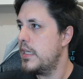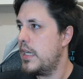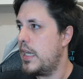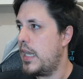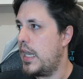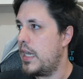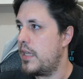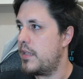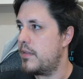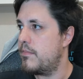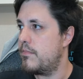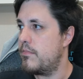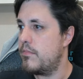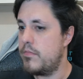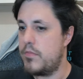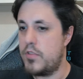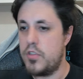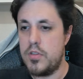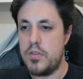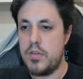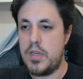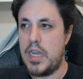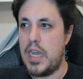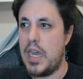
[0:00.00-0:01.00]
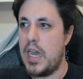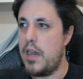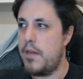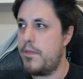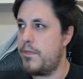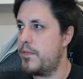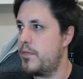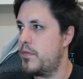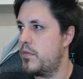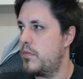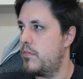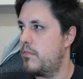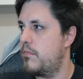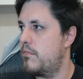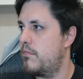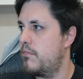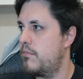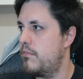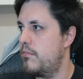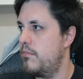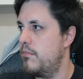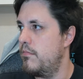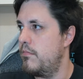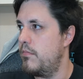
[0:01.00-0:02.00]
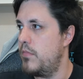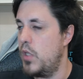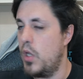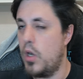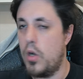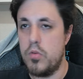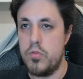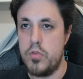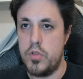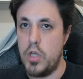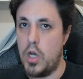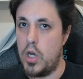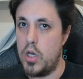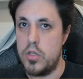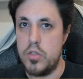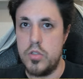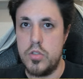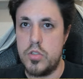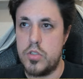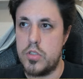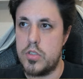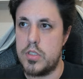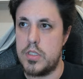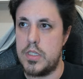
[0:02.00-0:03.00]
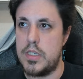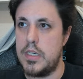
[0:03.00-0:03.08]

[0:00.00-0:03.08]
And you have no dons